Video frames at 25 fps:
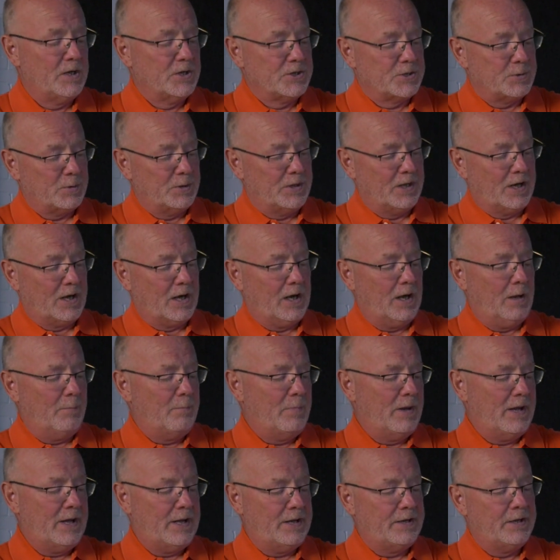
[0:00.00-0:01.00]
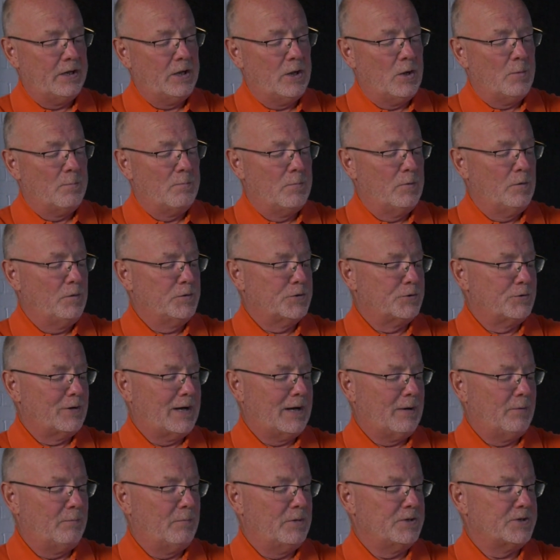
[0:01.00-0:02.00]
So when the club head moves
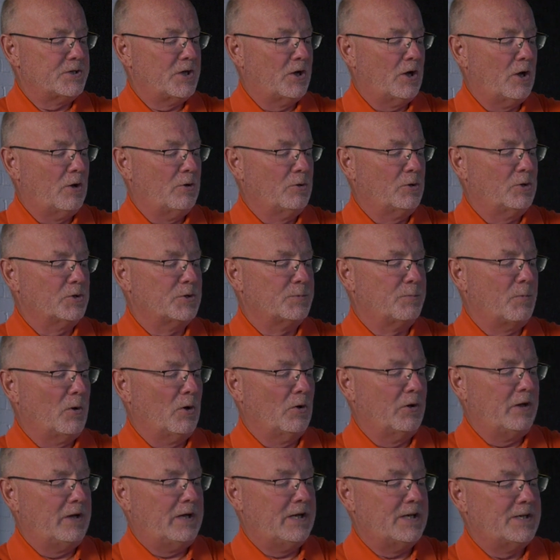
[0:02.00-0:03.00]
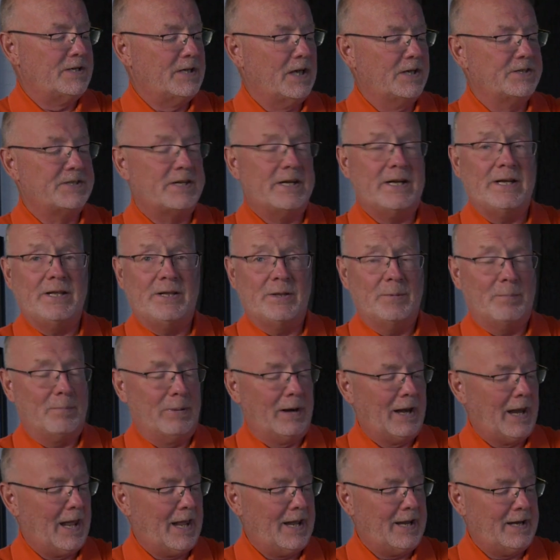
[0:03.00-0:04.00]
around Mr. Hogan's body, it does it in the
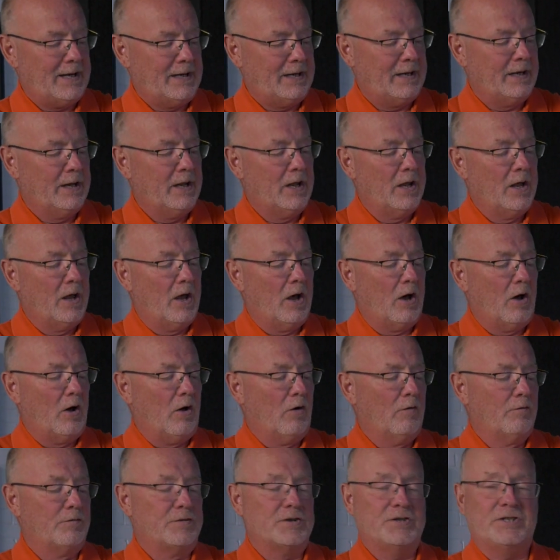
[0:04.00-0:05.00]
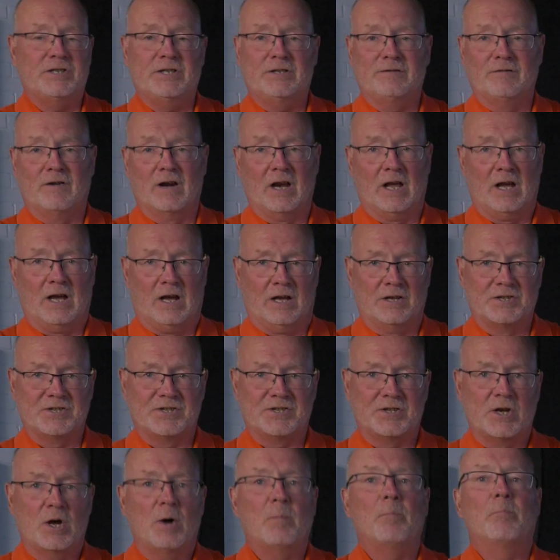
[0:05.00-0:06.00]
plane of the sheet of
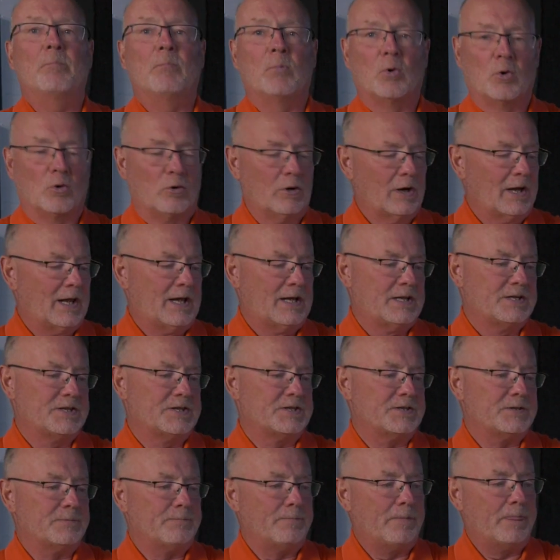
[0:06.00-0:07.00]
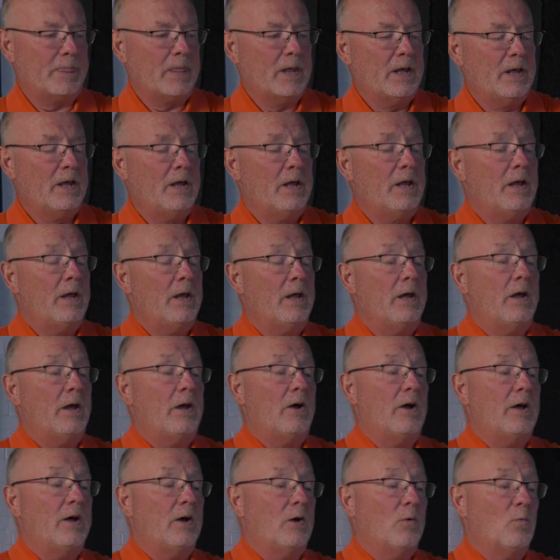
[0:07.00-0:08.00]
glass, more or less.
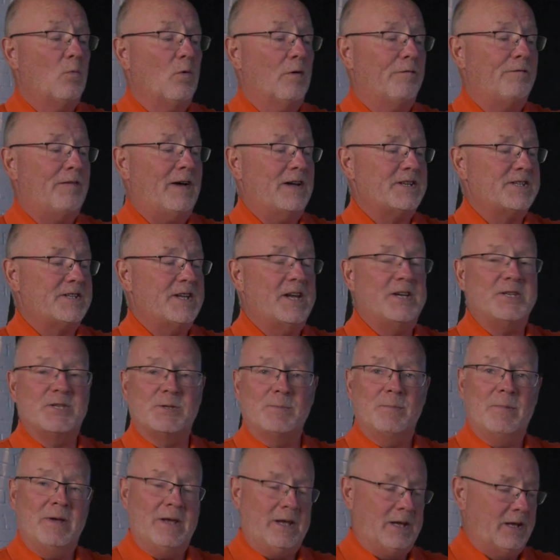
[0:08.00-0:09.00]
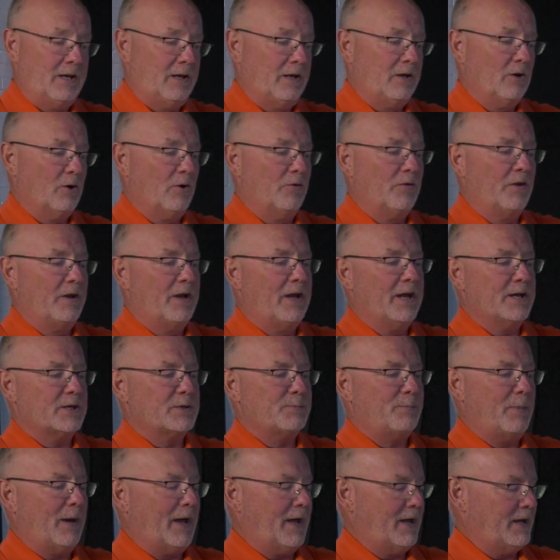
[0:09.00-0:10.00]
What fascinates me, on the
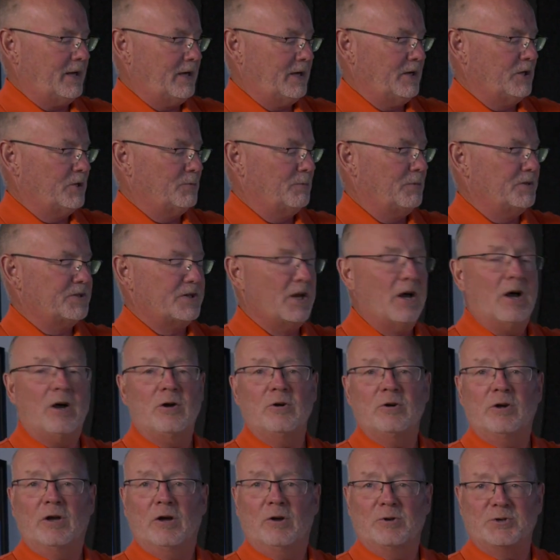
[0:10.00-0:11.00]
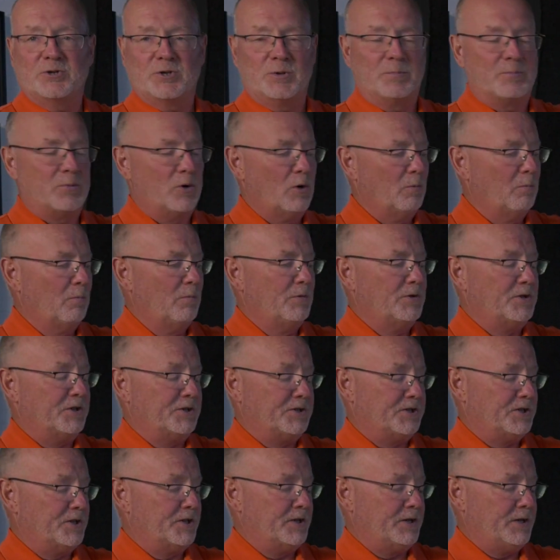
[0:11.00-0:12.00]
next page, Mr. Hogan goes
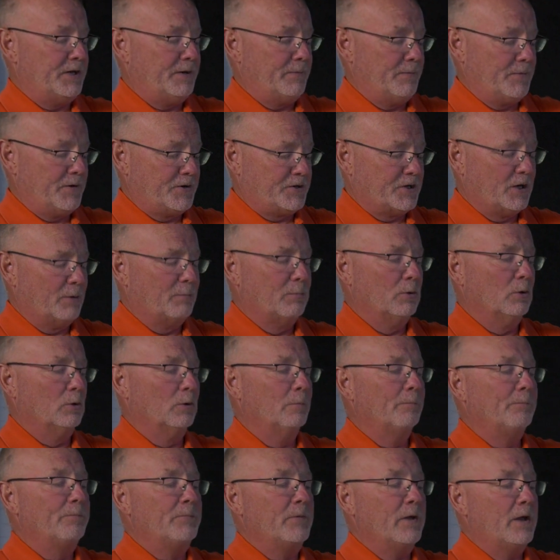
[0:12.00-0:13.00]
to the trouble